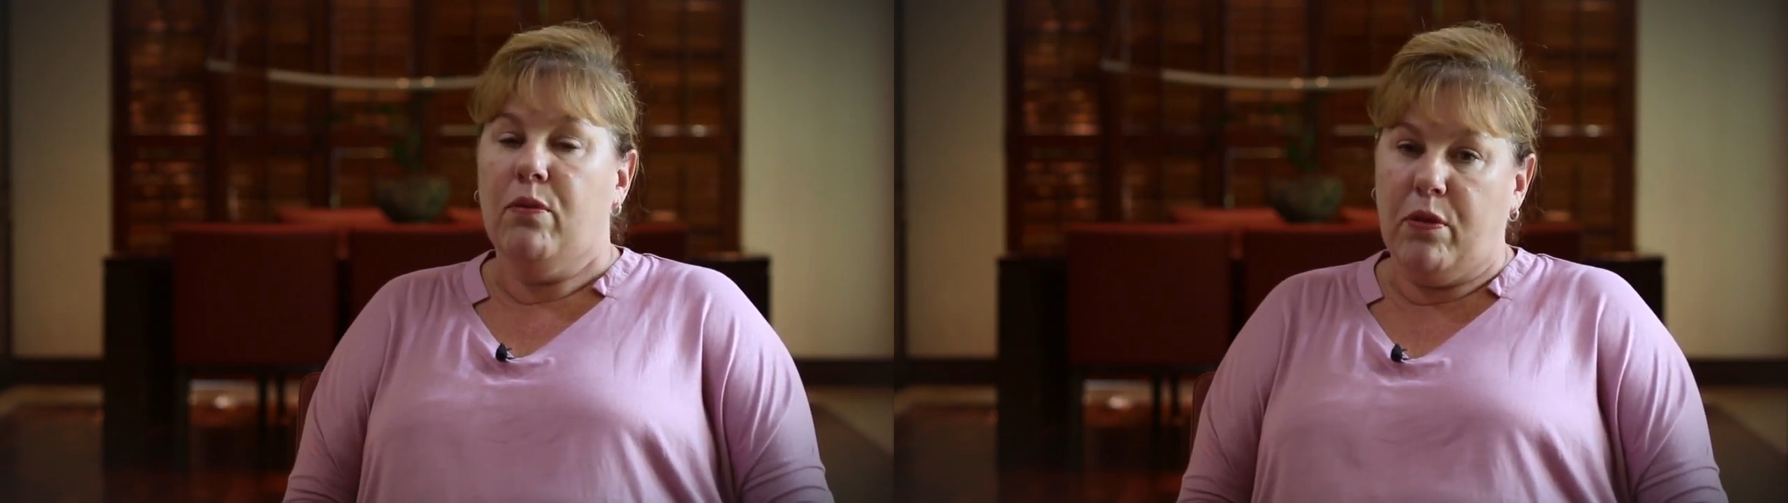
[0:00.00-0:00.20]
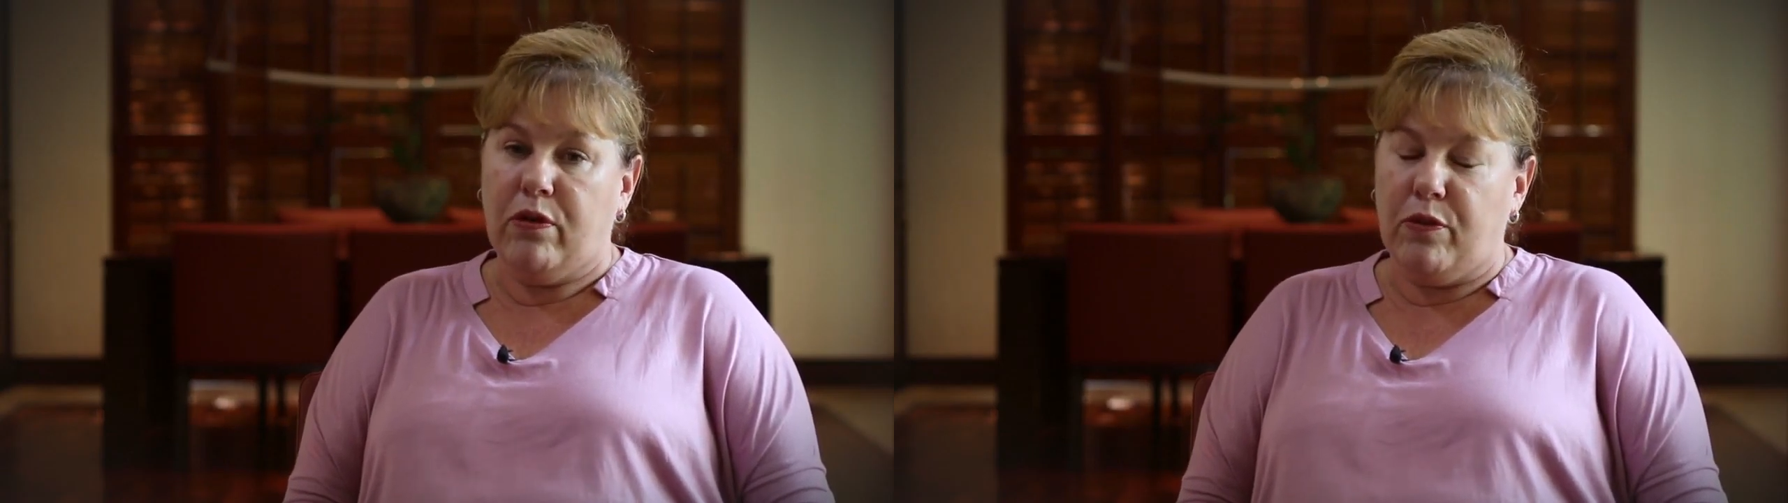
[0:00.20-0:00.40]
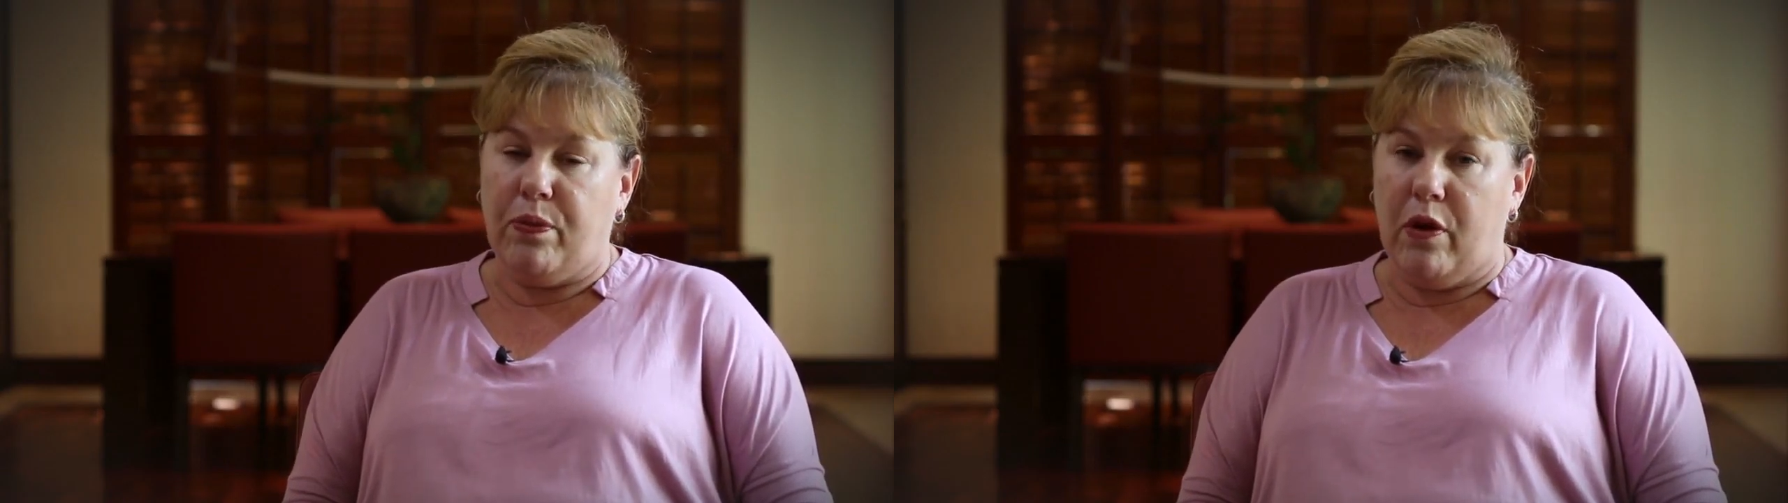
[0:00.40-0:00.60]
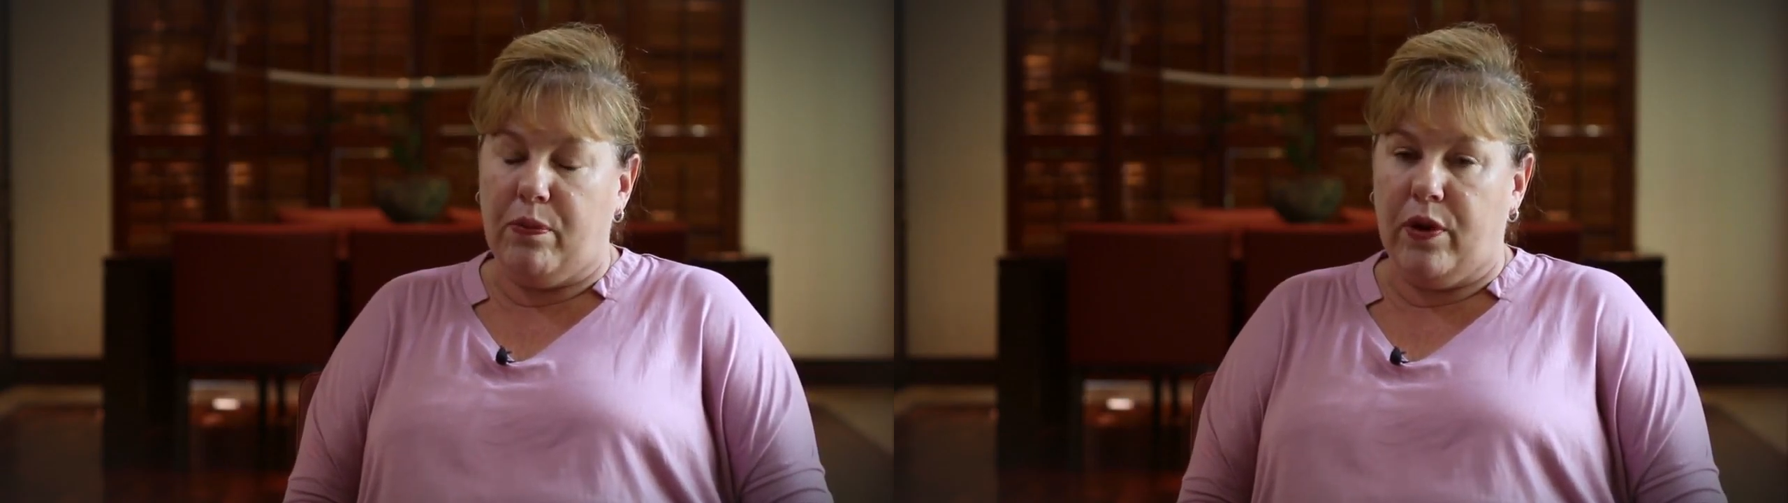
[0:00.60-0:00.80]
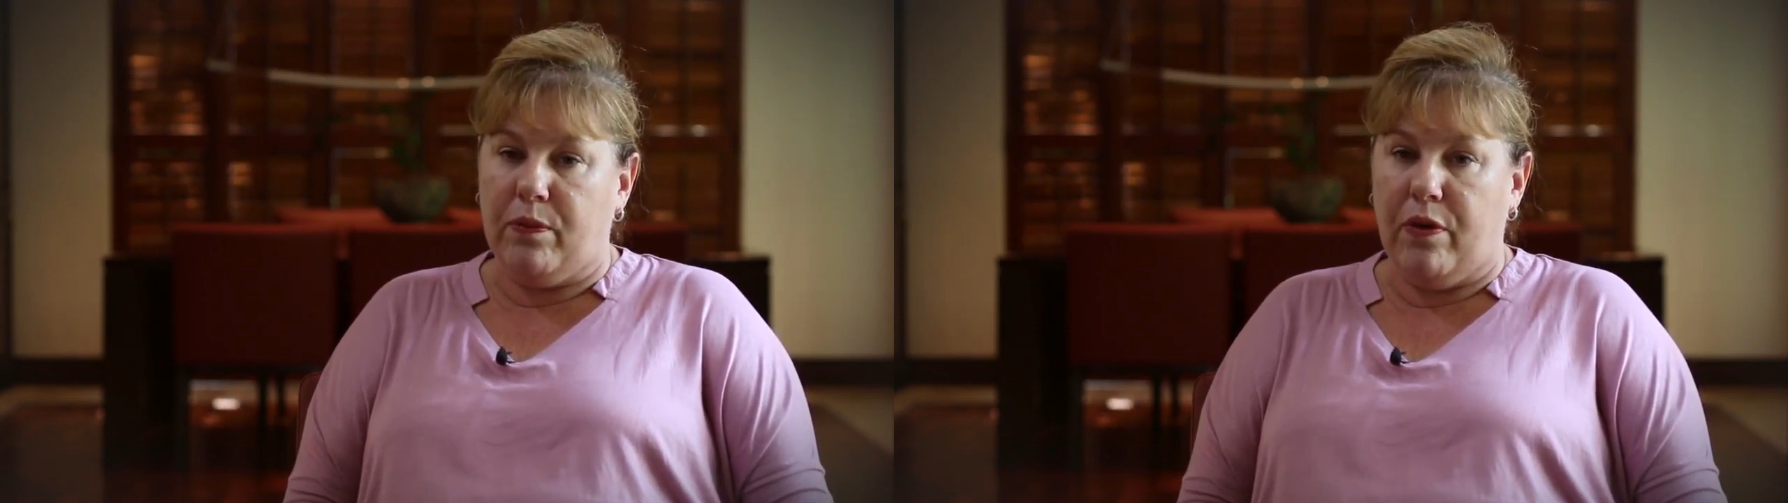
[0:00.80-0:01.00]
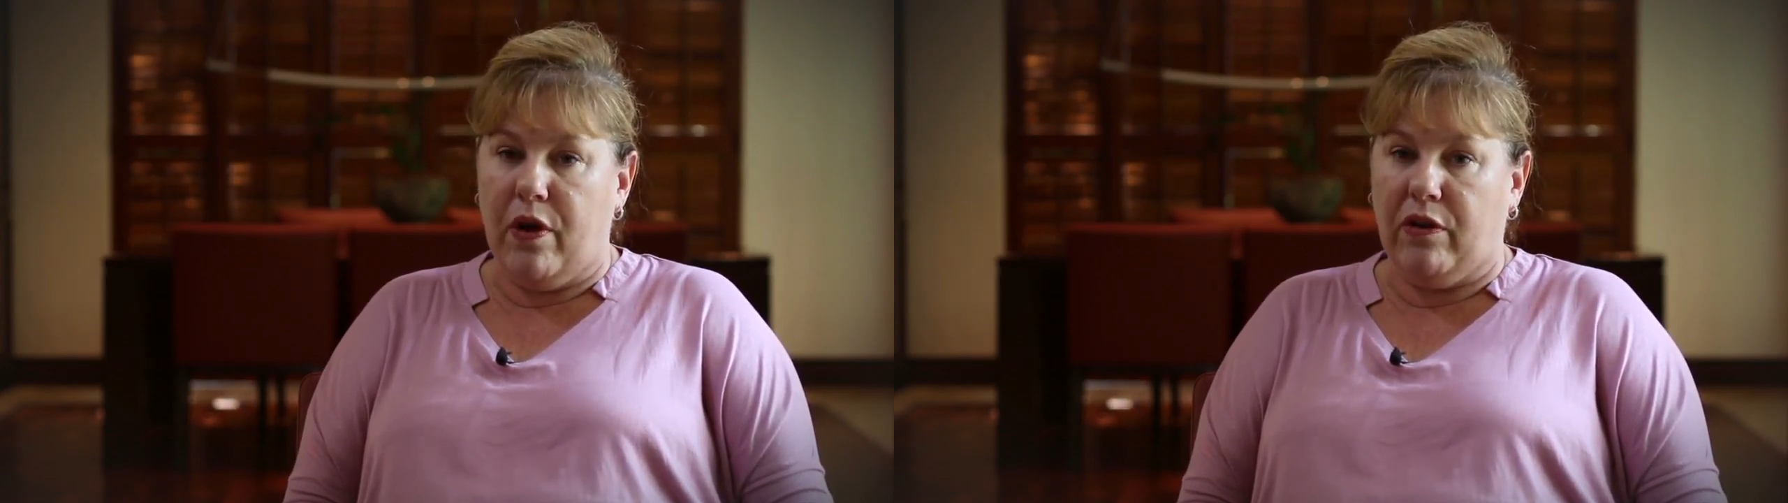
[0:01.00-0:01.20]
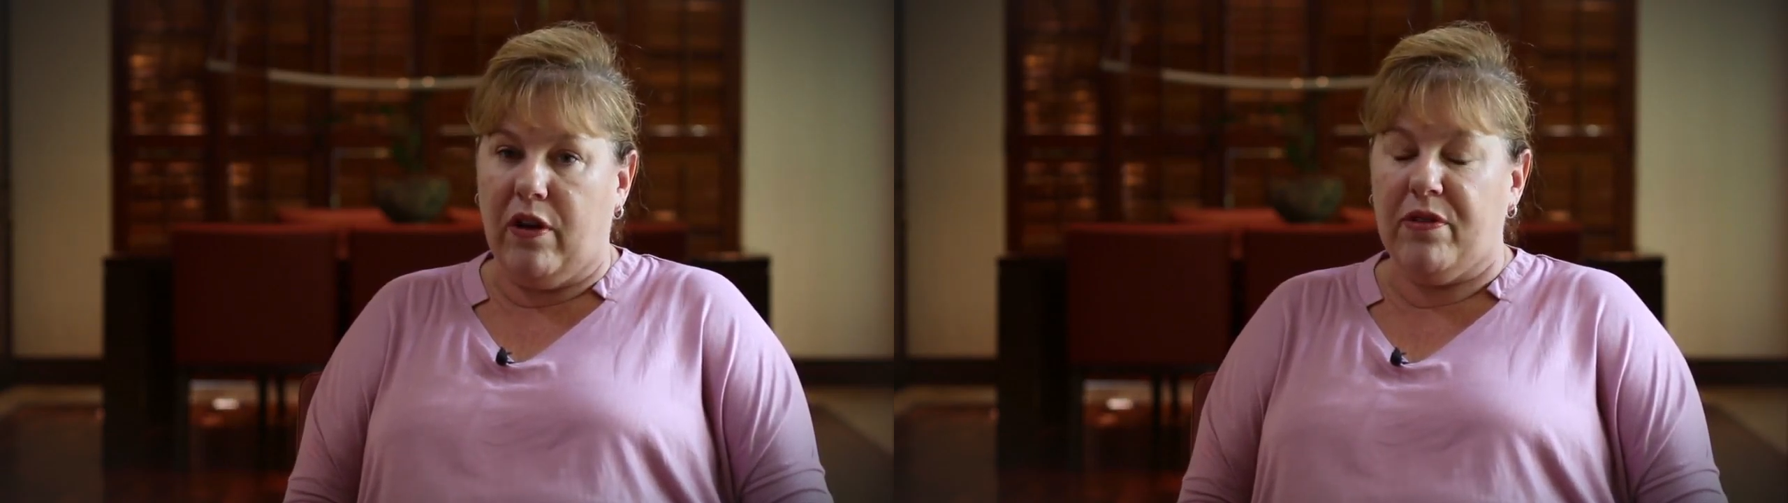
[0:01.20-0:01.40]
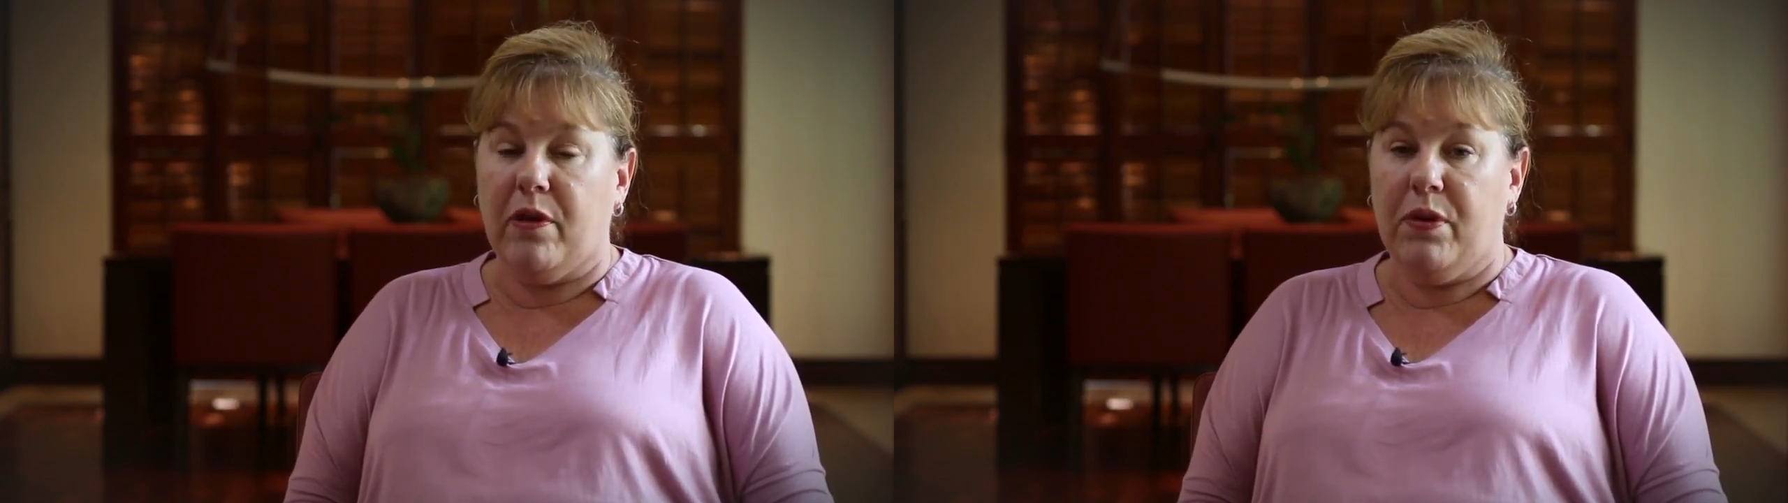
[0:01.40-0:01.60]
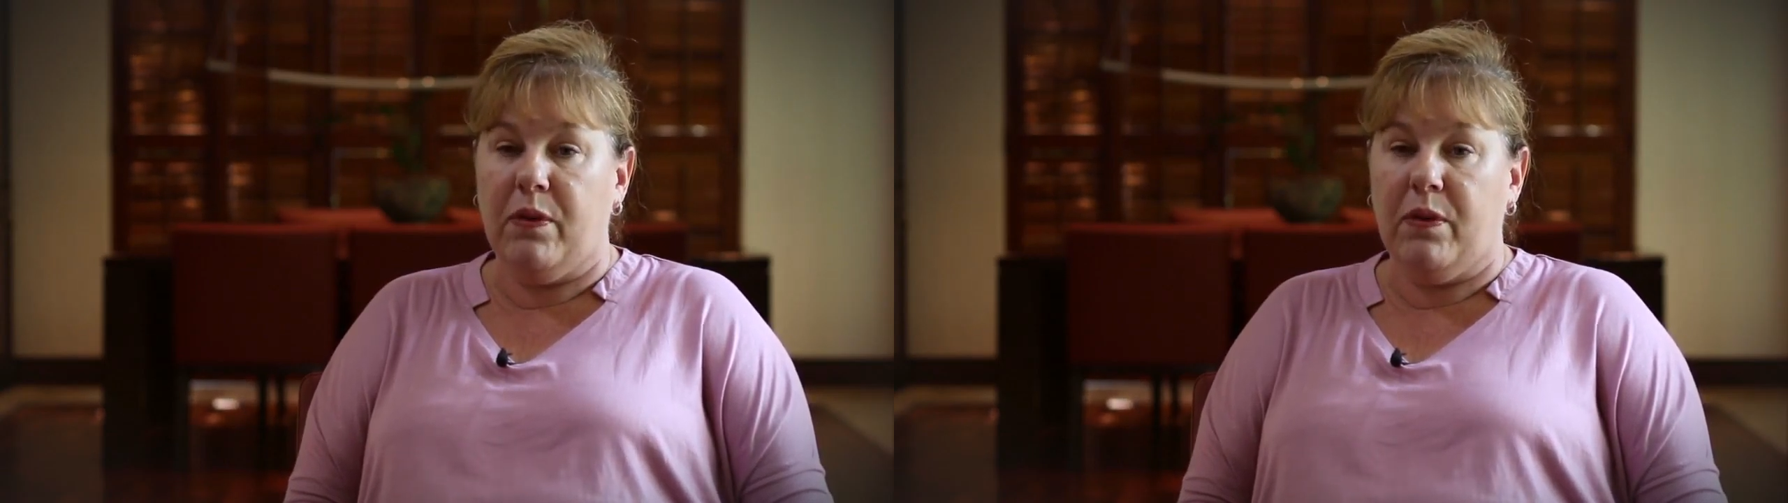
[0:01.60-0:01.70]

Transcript: most appropriate programs that